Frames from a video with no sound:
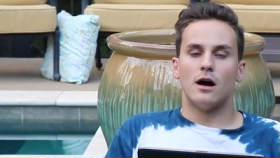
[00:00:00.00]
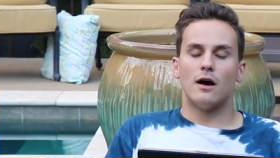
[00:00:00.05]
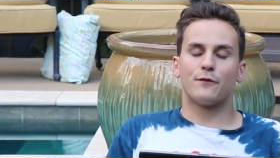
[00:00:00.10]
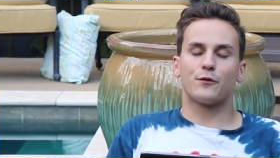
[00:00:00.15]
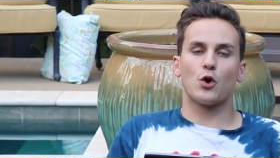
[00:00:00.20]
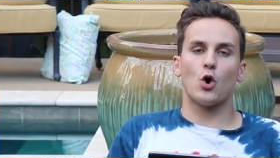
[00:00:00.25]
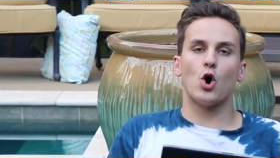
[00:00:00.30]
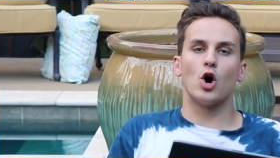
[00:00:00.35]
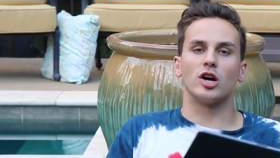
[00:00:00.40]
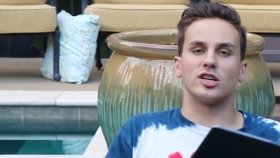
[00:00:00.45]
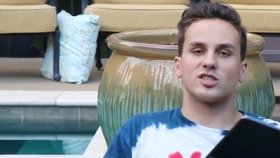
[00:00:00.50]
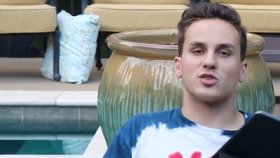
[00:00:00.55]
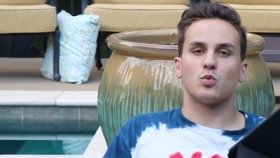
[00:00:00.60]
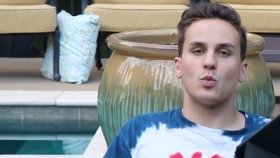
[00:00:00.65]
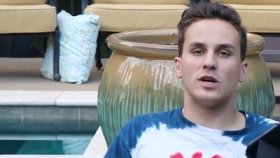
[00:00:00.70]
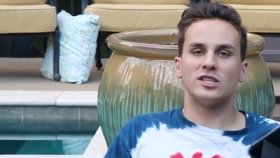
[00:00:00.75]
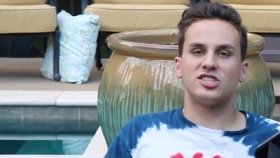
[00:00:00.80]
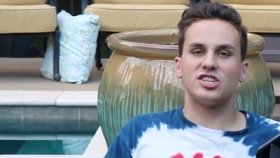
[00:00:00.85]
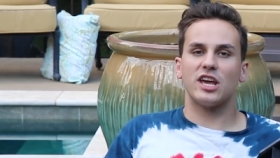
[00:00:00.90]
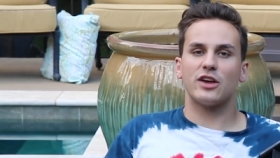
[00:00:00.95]
Of course,
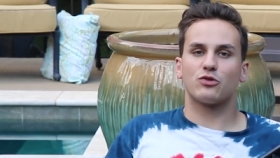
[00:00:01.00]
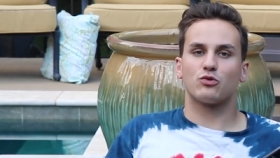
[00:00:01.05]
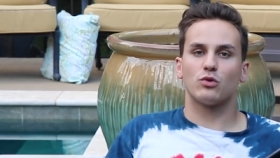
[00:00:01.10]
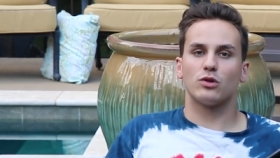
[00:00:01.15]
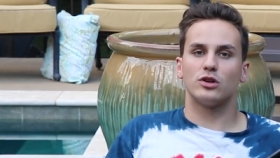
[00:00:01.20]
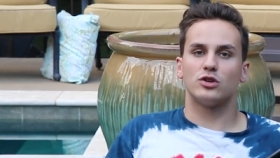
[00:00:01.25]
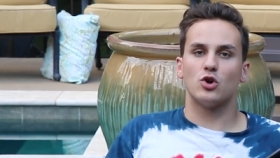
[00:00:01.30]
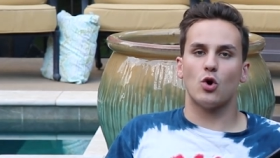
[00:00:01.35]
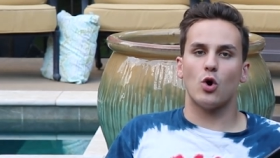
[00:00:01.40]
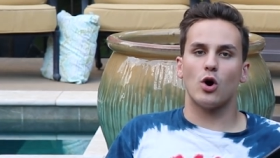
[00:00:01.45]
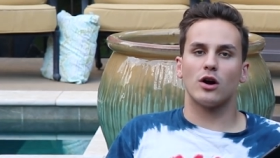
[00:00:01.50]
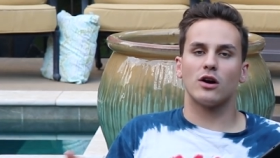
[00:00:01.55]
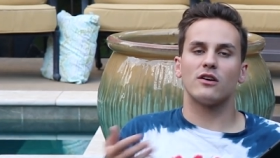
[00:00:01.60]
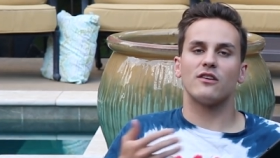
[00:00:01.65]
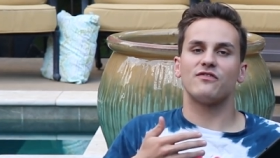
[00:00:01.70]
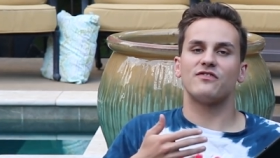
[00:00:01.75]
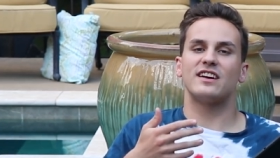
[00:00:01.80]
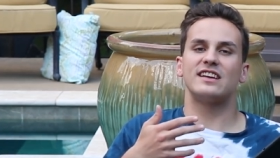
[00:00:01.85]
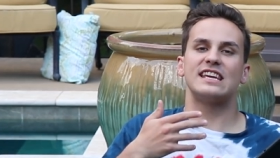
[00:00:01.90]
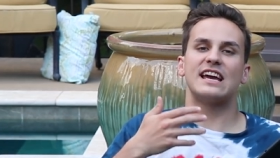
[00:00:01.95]
once you get through the
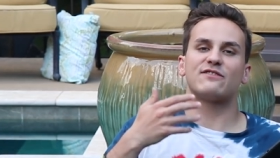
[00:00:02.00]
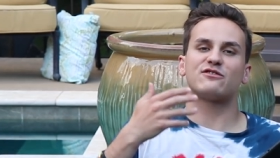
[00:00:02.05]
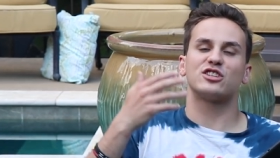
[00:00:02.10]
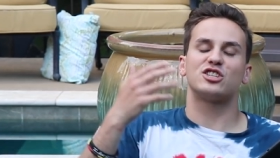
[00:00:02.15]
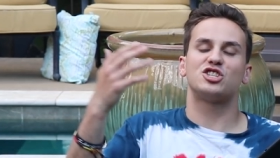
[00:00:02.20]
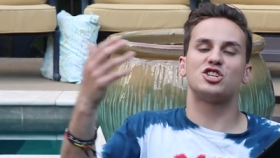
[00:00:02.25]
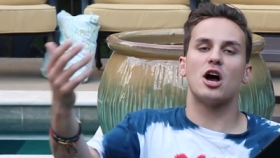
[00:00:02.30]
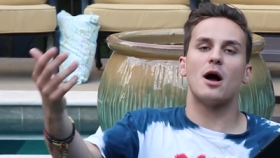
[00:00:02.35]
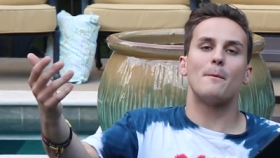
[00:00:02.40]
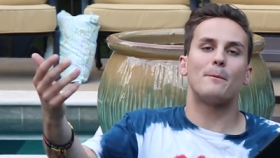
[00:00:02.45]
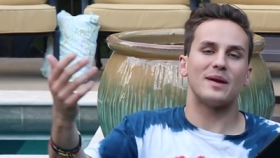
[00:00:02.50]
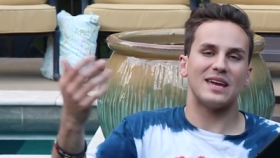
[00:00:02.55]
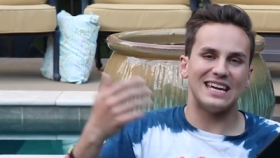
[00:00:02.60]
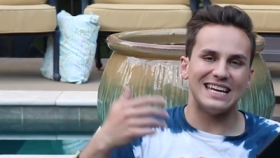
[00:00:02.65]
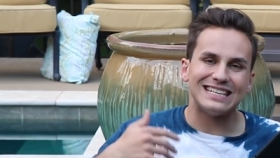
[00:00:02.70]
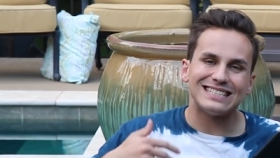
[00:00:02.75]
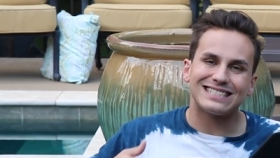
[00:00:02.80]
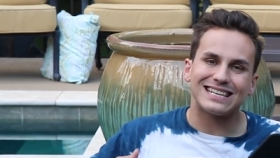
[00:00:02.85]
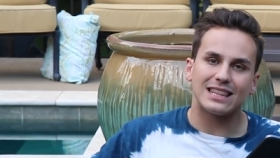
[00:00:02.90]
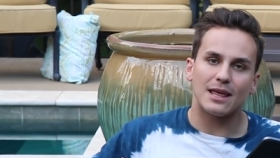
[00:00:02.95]
door, then you have to jump
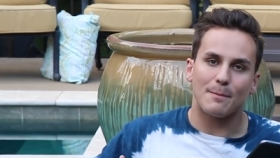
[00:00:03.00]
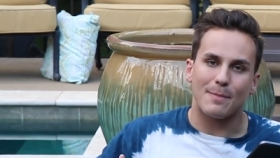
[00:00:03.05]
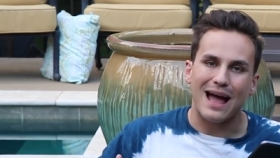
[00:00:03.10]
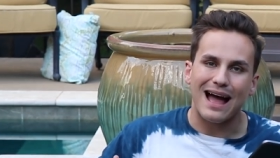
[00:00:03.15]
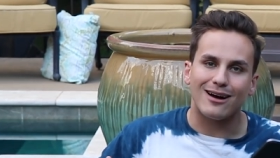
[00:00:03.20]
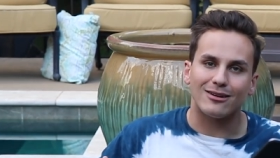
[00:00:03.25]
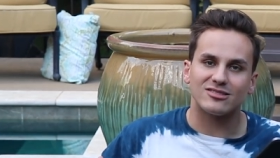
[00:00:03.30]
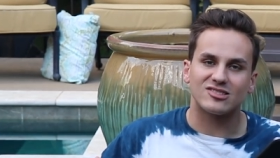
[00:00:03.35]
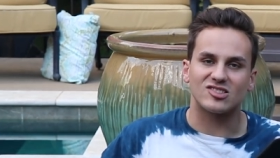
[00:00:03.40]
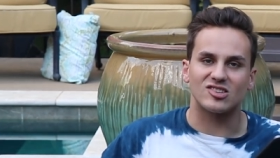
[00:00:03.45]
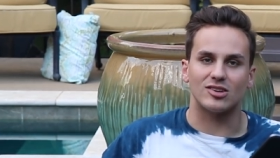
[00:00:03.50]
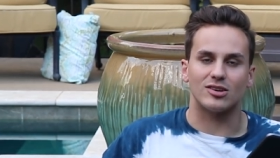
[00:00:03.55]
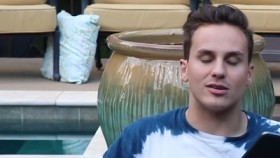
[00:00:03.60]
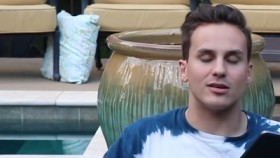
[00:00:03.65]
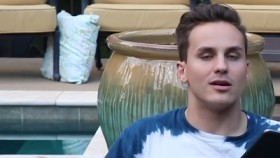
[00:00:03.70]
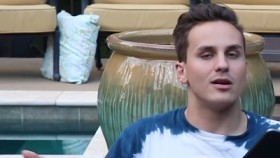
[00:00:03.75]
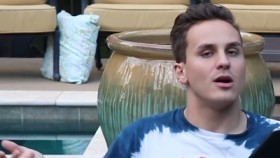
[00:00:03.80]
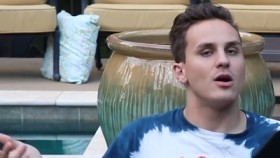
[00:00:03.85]
into the bouncer.